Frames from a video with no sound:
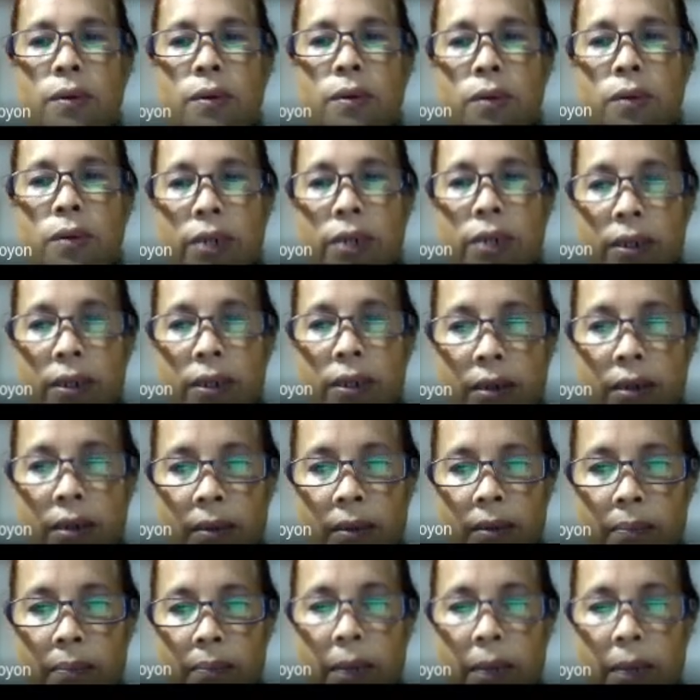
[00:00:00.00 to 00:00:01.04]
or
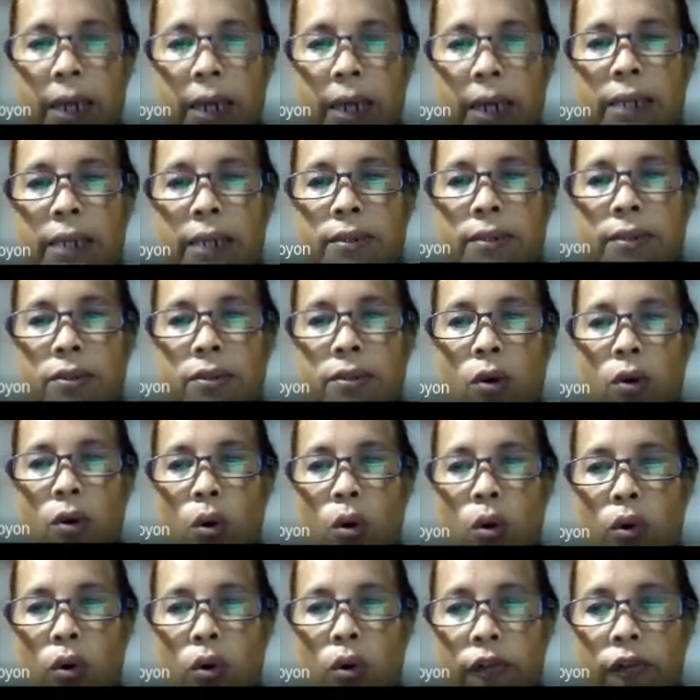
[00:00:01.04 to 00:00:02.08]
parts
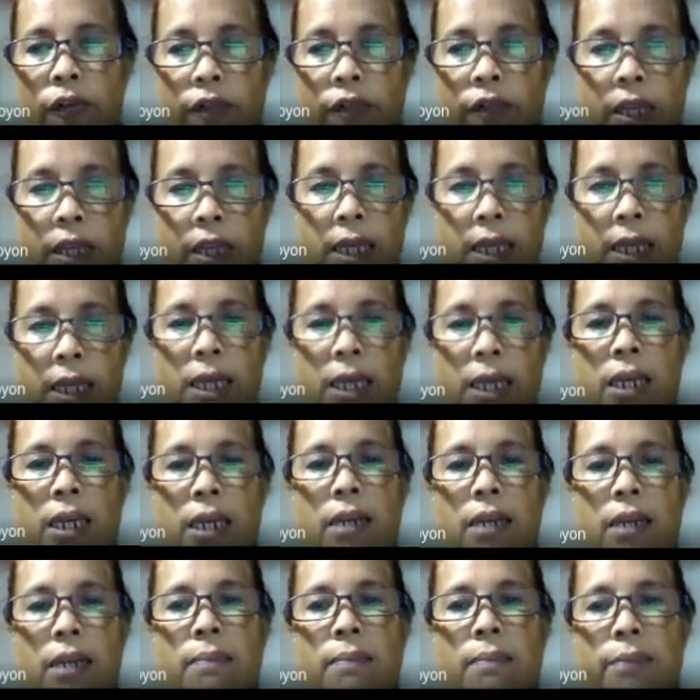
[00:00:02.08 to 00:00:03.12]
of the
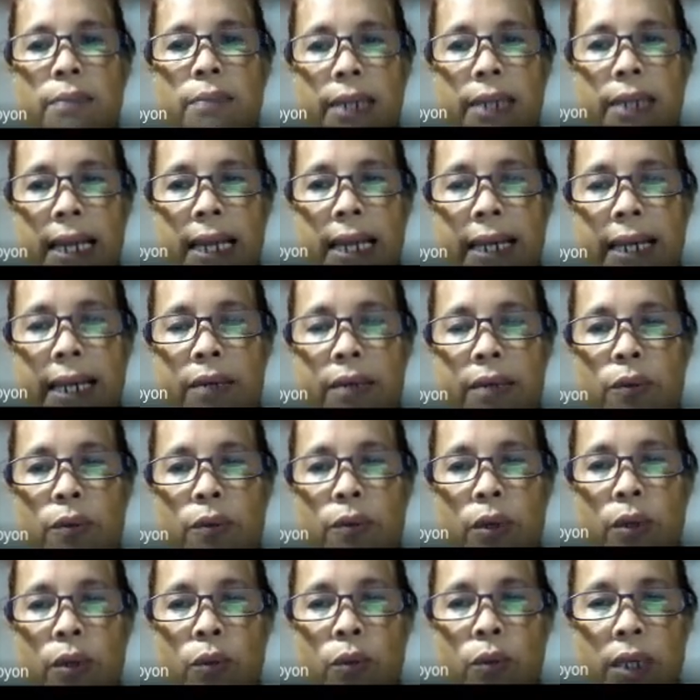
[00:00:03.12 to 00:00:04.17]
number line.
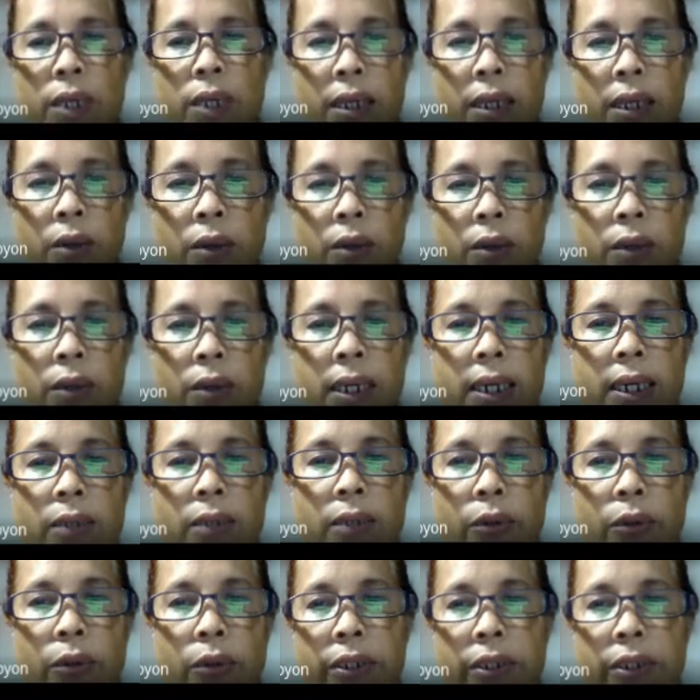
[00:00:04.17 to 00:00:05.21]
When we look at
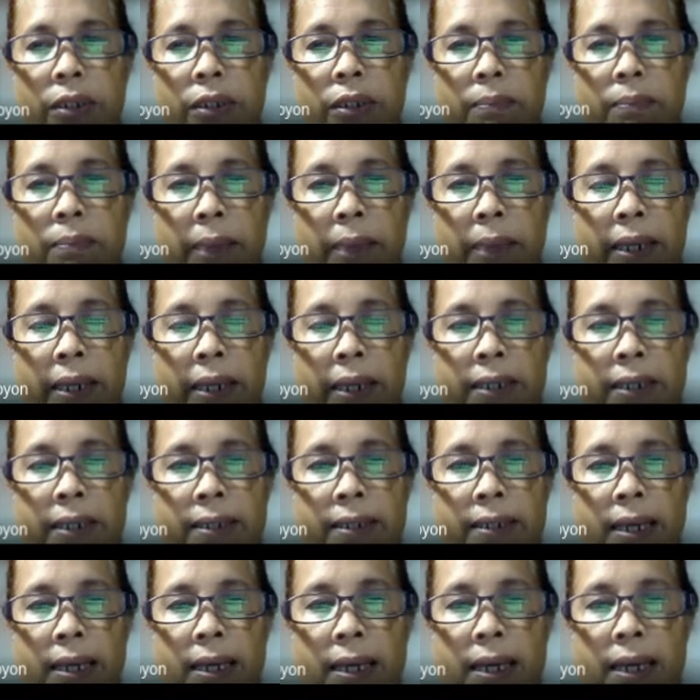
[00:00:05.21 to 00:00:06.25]
ordered
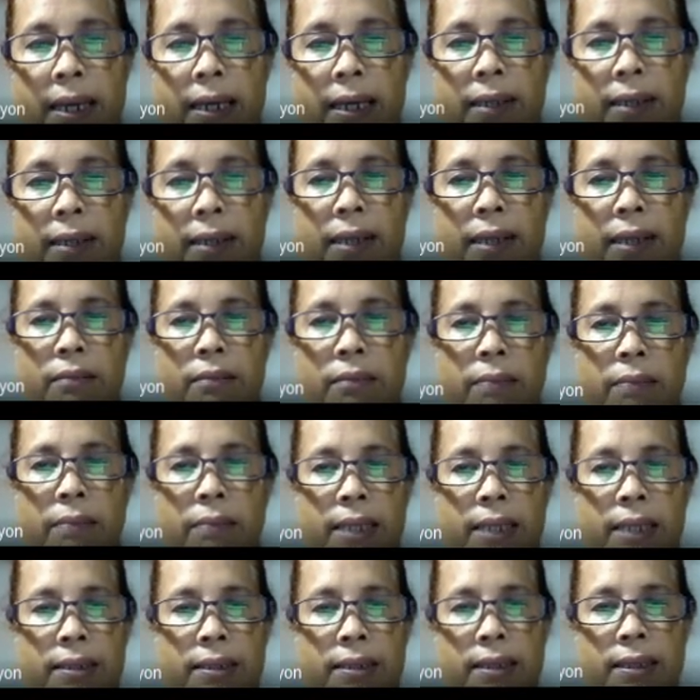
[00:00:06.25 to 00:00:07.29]
pairs, that
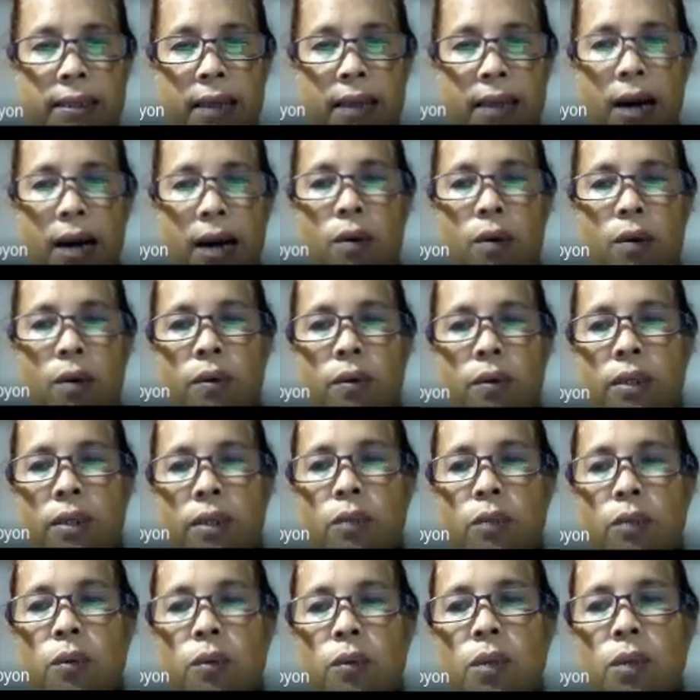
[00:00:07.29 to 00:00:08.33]
means now
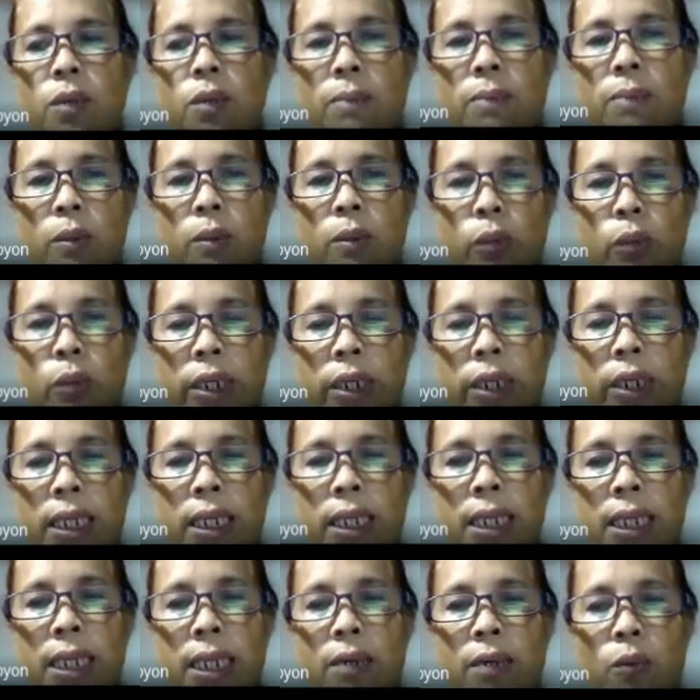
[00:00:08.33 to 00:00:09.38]
that we will be
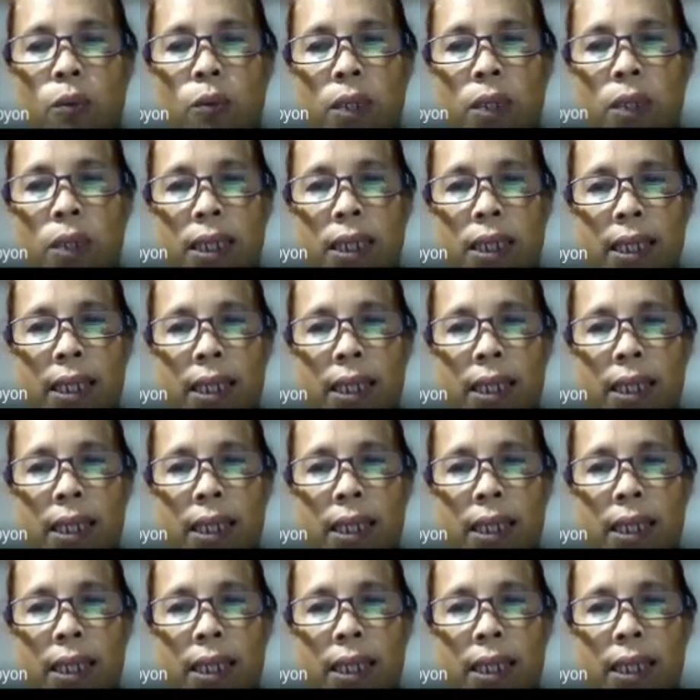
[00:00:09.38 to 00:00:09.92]
working with the